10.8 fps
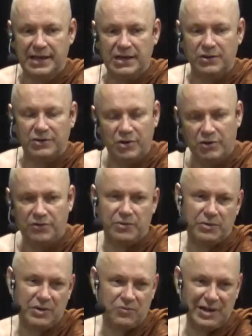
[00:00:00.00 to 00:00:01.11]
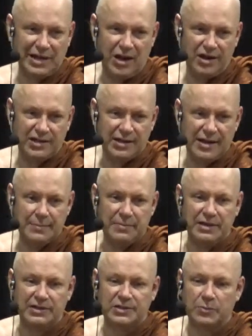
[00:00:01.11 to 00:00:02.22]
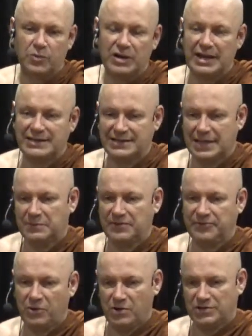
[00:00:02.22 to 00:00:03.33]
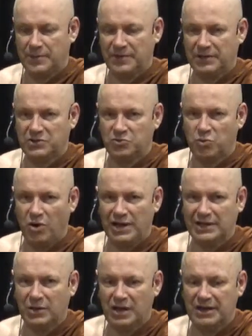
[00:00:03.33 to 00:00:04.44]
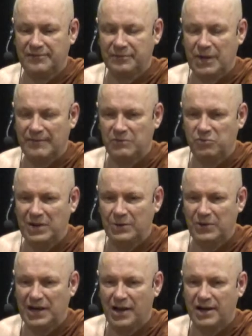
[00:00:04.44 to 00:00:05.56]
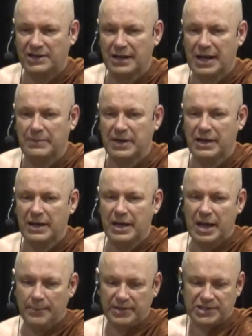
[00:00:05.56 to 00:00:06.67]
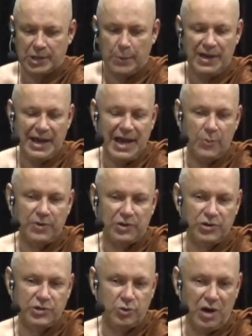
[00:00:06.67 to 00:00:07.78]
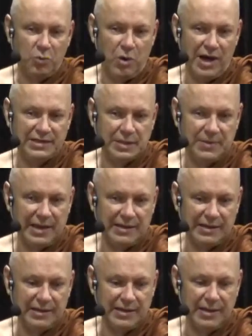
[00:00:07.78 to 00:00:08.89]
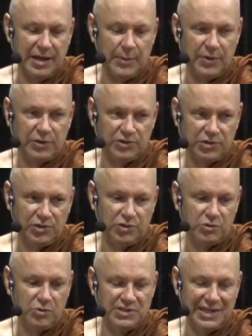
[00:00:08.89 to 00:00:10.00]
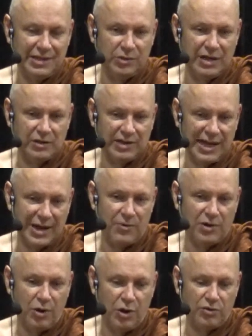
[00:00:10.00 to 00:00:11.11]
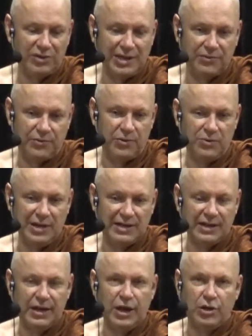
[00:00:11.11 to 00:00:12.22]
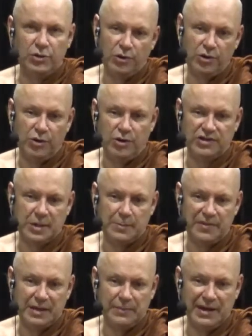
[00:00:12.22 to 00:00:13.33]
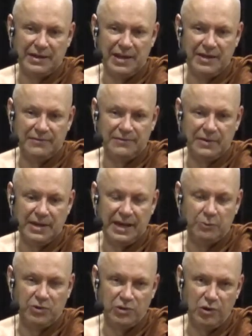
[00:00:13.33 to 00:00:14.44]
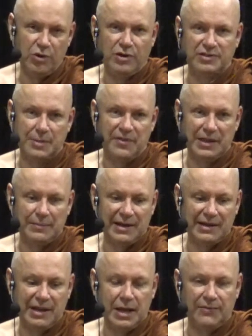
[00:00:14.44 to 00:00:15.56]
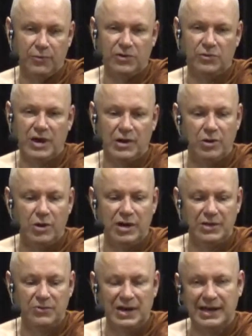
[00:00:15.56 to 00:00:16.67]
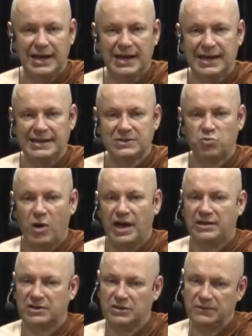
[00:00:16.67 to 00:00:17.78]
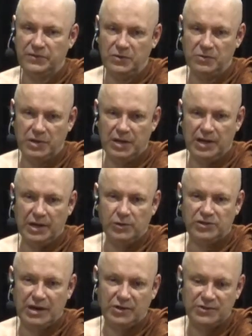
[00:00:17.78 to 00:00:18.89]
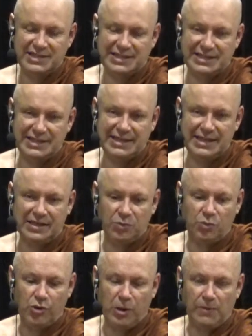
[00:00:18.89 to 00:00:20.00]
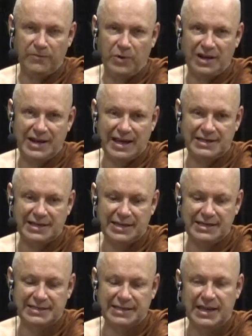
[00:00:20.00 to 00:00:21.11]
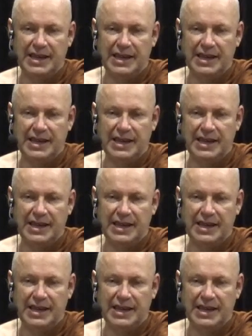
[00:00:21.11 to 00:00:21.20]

You go through a really hard time. Someone, as I said before, something goes wrong in your life. You have a really, really hard time. But somehow, because you are wise about it, because you use it, you kind of carry on, you get through it. You learn something about life. And when you learn something about life, what you are learning really is right view. You start to see the world for what it actually is.